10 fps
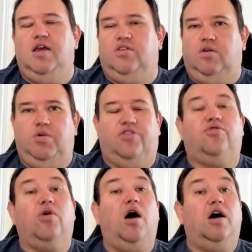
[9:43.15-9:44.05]
The
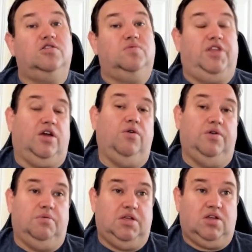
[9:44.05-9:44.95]
withdrawals when they go
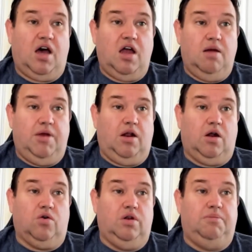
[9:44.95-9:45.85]
into retirement are
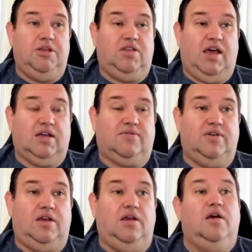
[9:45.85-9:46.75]
going to be tax-free.